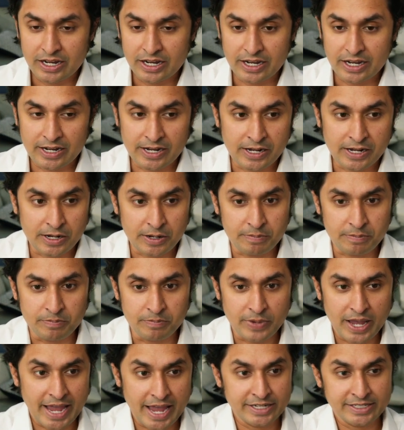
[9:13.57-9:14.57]

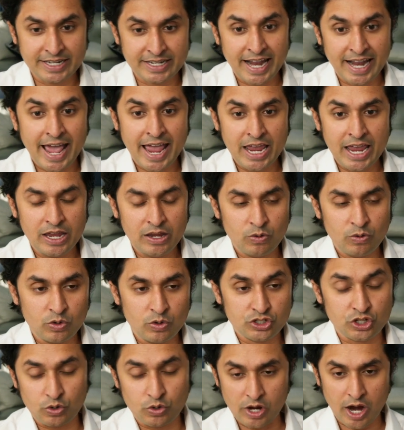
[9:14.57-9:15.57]
And today...
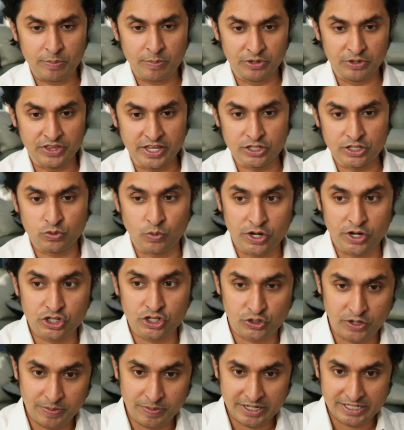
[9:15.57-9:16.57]
So a couple things. We're
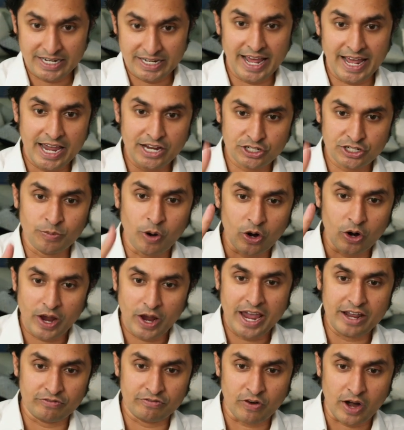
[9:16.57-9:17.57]
streaming today, tomorrow,
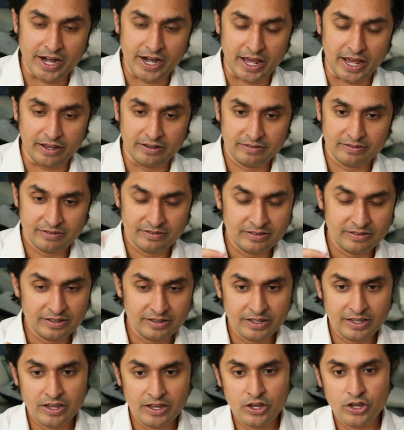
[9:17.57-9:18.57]
and Friday.
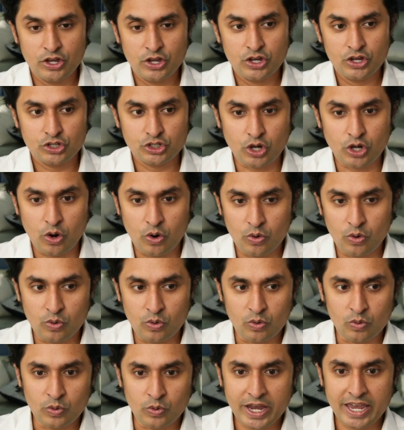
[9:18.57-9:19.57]
So
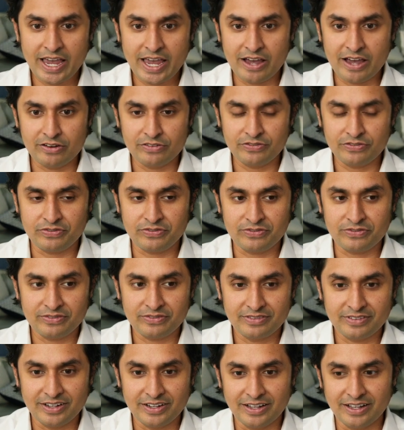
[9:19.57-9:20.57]
we have
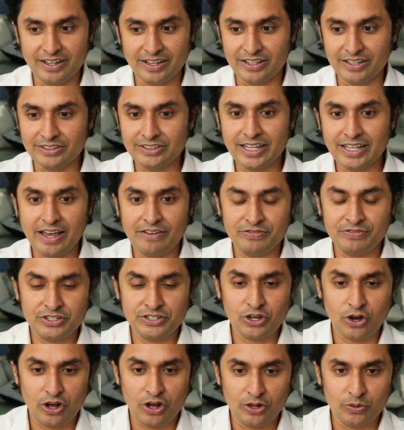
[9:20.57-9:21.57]
left
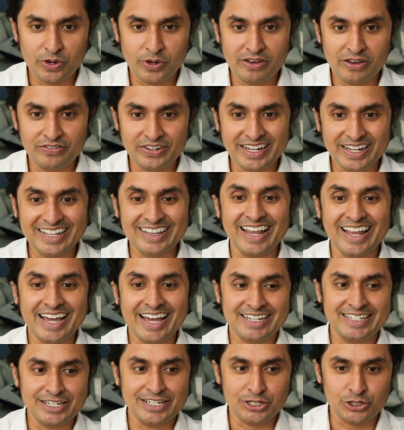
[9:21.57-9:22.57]
y'all, we have
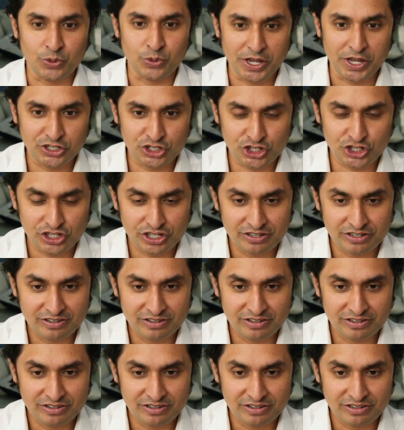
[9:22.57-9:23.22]
neglected Twitch